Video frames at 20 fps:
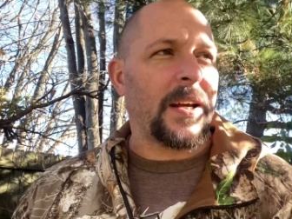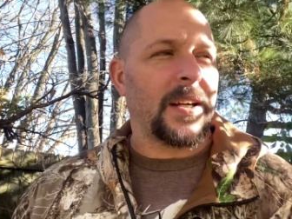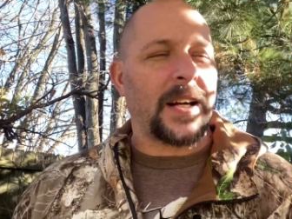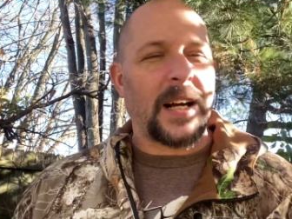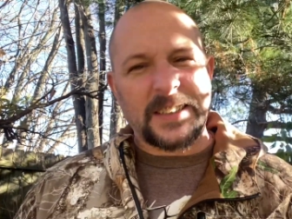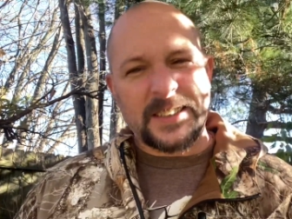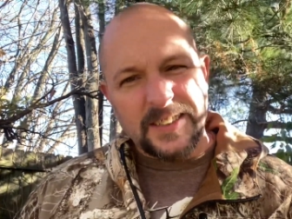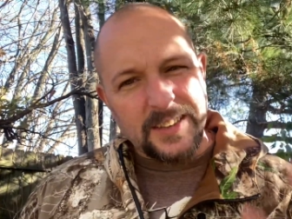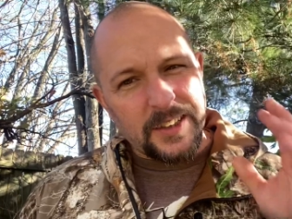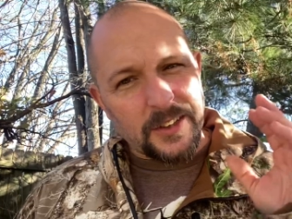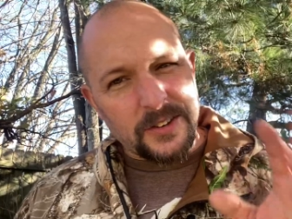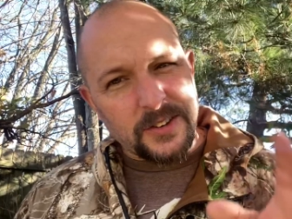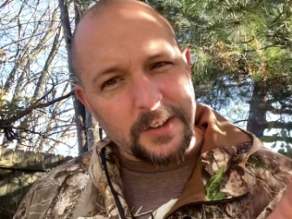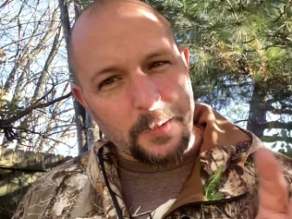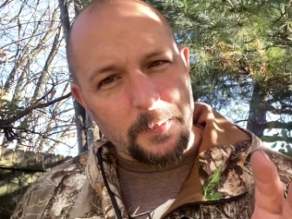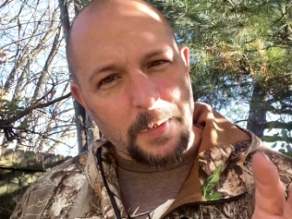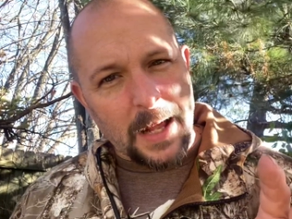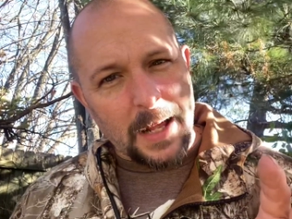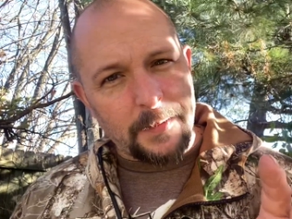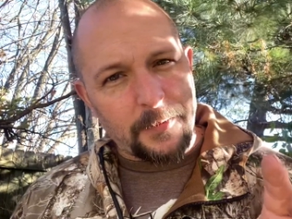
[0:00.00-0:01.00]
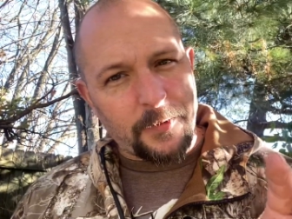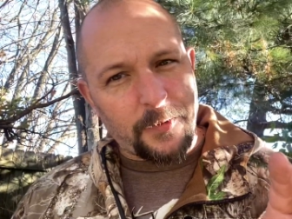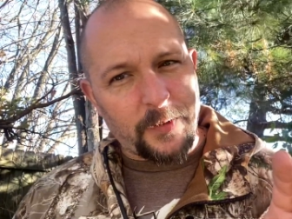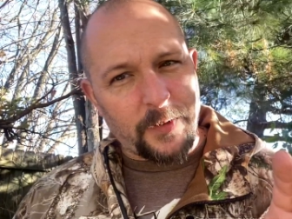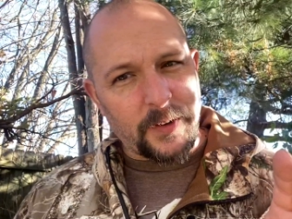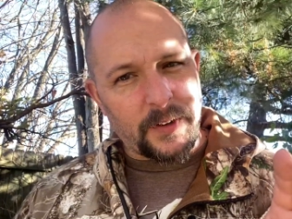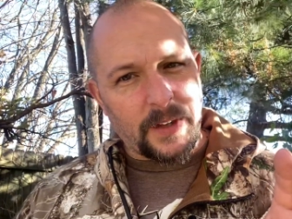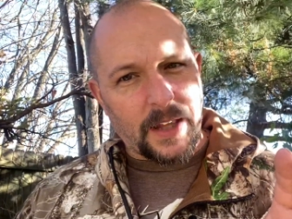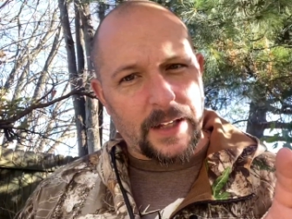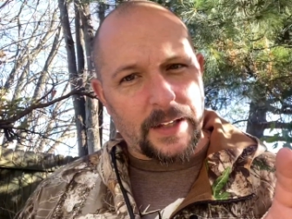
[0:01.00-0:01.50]
I still sometimes
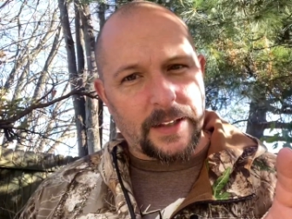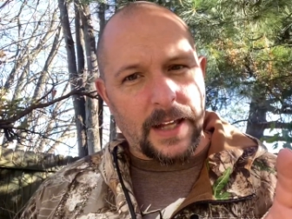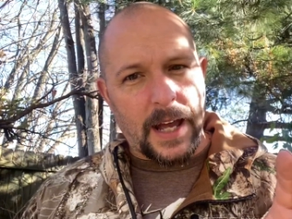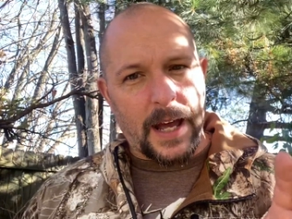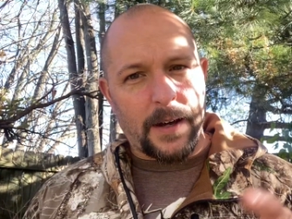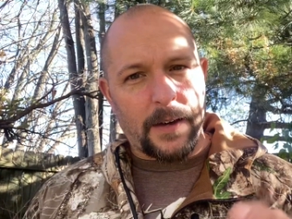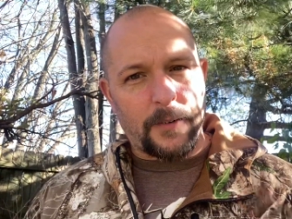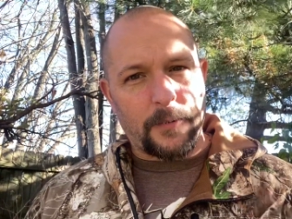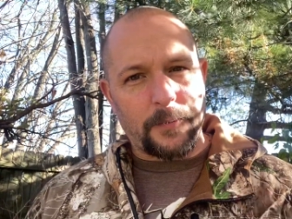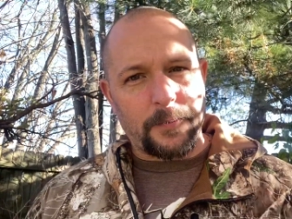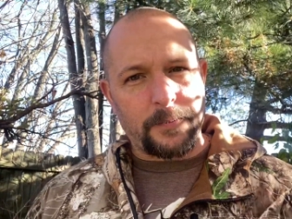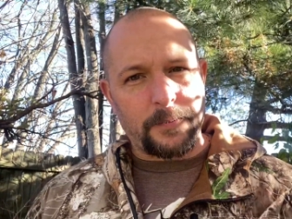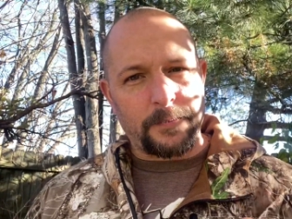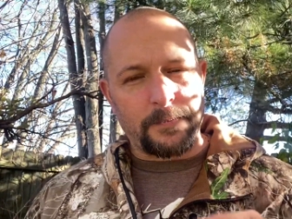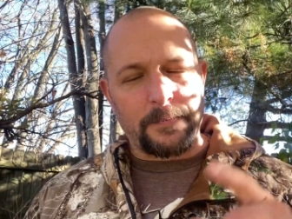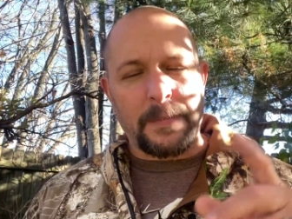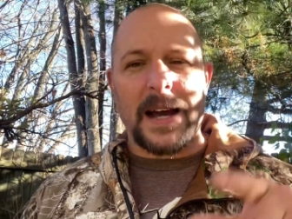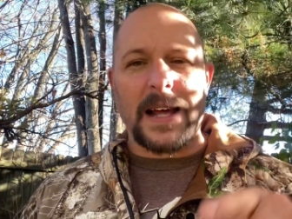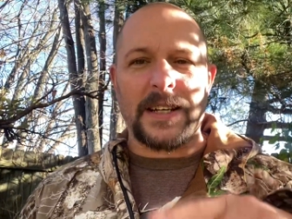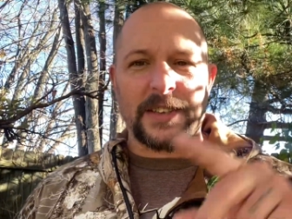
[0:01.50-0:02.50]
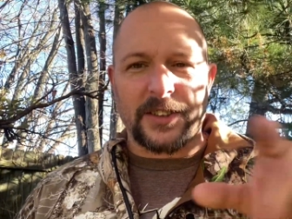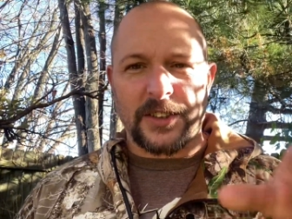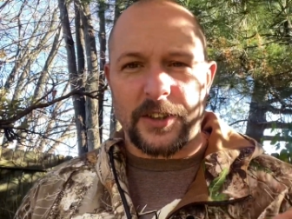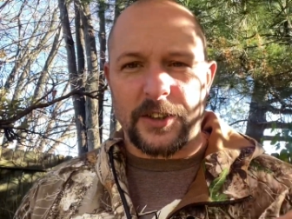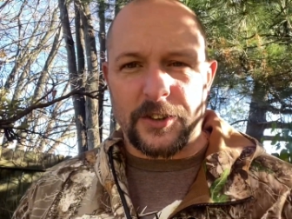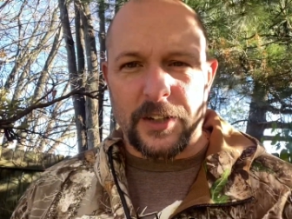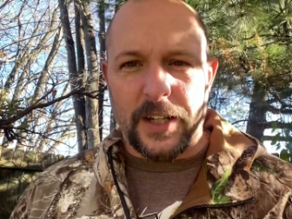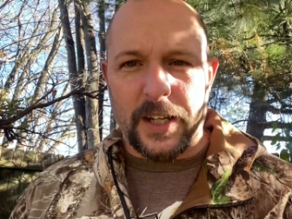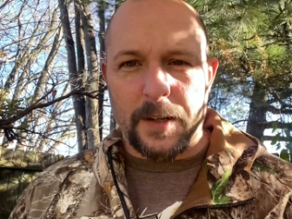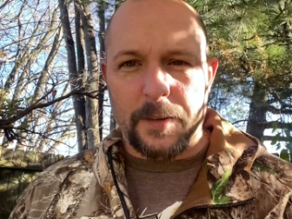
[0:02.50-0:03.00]
feel like that, minus the
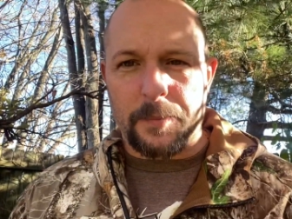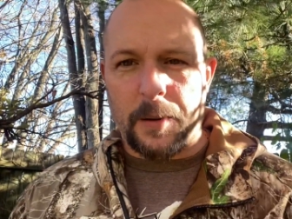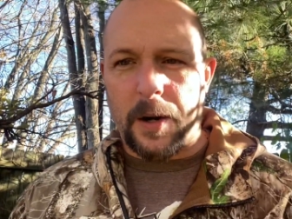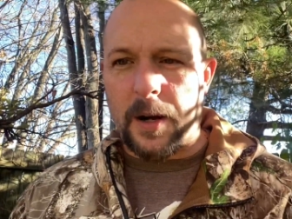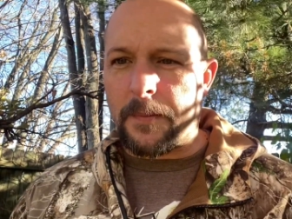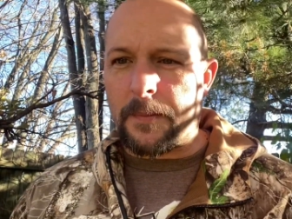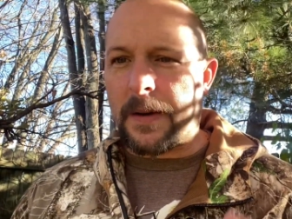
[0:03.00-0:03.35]
drinking part.